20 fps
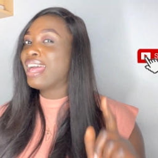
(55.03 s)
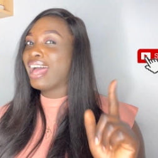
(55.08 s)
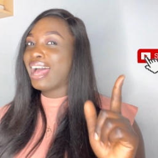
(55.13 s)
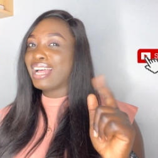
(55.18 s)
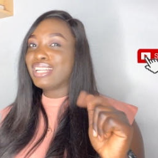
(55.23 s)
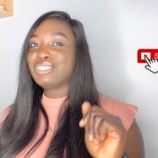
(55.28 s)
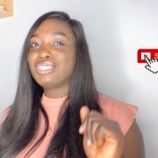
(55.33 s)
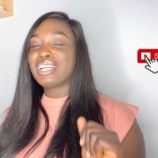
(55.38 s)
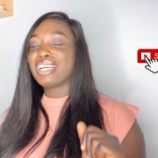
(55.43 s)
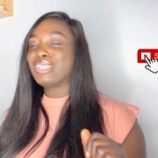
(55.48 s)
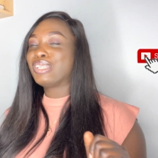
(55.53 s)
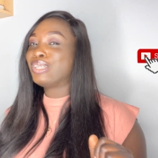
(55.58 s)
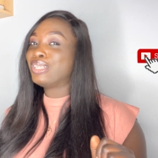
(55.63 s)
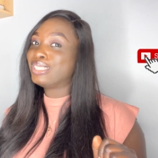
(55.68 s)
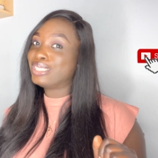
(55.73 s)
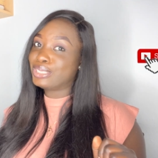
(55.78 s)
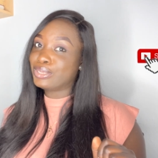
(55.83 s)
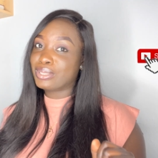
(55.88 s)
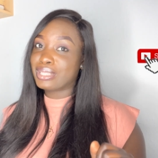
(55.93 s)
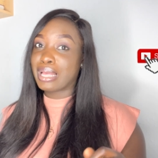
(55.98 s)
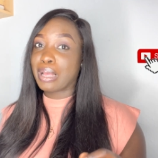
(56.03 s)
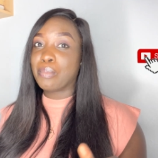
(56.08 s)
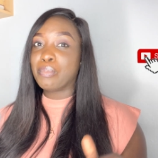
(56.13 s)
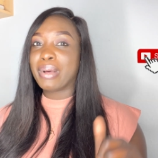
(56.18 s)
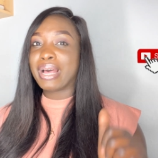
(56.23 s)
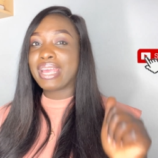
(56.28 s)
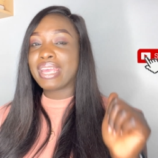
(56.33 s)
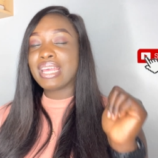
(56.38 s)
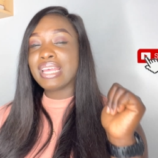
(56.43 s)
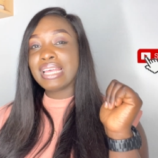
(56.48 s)
And you can only do that
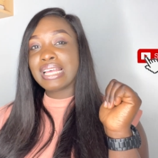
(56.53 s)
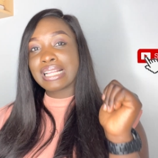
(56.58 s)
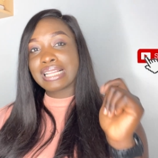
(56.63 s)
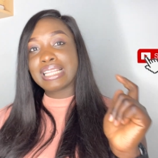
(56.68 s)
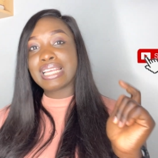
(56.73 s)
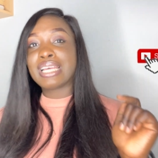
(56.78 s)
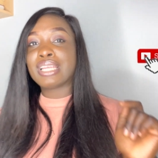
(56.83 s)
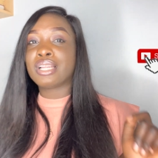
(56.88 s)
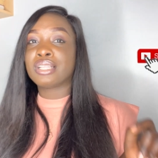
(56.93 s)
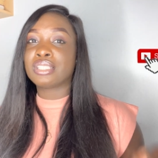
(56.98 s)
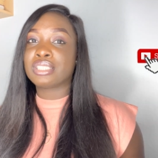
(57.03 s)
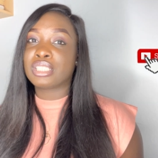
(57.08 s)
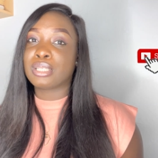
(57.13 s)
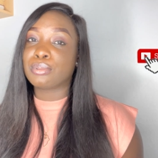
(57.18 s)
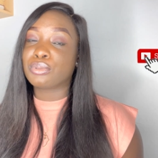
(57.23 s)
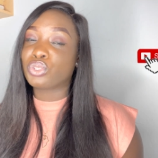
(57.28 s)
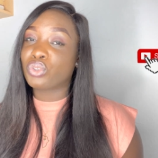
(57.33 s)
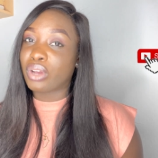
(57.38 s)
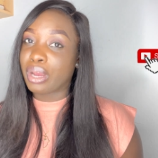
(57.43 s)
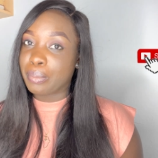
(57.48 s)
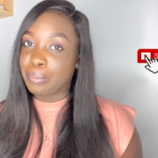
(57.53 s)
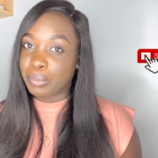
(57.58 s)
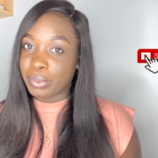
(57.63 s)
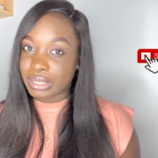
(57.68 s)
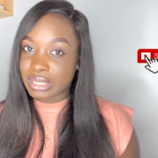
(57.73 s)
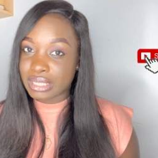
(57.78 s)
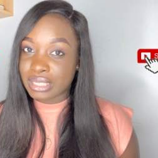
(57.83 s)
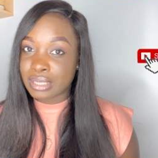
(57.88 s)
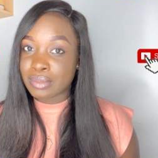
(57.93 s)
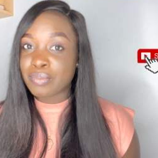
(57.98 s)
by clicking on the subscribe
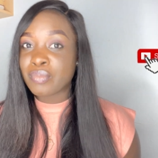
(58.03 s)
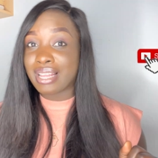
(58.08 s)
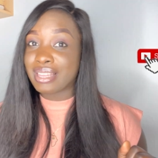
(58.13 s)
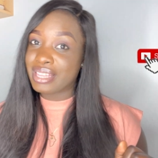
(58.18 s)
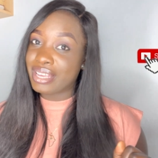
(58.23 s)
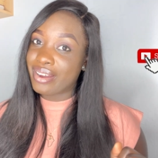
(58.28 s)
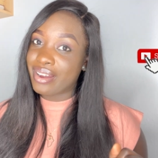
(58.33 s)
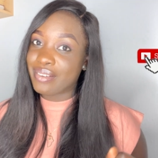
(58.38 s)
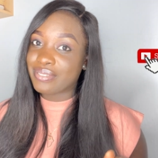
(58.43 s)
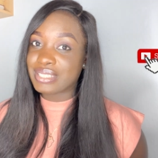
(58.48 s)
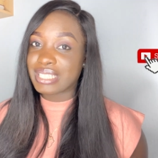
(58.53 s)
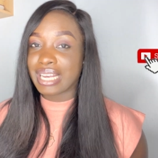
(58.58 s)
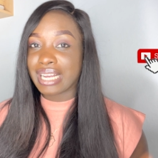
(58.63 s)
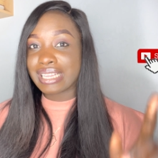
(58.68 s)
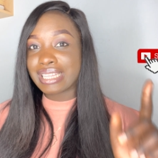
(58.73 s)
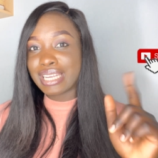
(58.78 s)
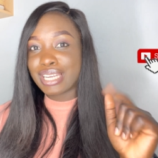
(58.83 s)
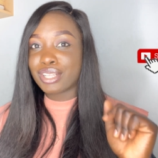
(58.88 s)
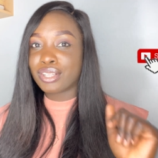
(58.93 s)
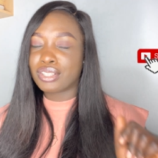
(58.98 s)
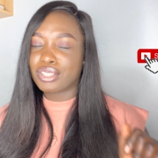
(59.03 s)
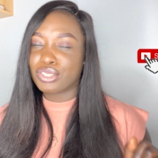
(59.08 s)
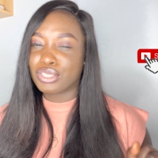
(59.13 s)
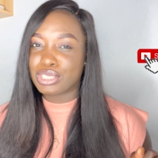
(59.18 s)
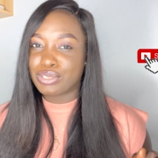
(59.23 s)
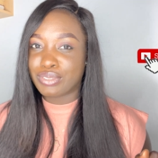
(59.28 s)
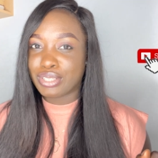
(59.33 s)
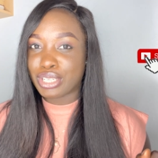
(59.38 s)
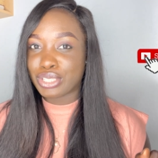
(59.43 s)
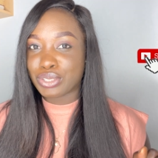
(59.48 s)
button and thereafter clicking on the
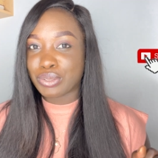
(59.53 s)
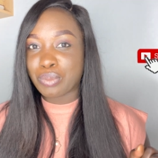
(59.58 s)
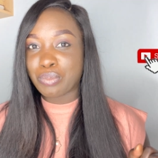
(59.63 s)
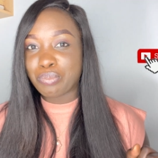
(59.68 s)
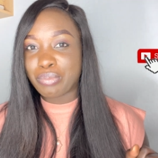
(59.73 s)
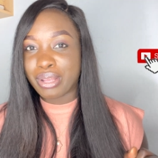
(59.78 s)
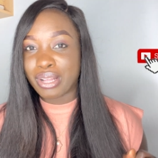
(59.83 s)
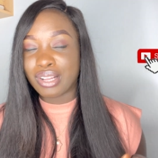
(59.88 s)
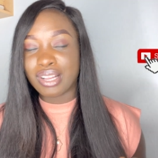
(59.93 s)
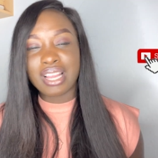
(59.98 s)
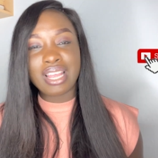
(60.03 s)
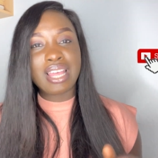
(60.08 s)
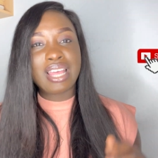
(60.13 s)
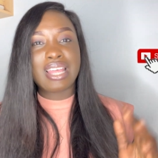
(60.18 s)
notification bell.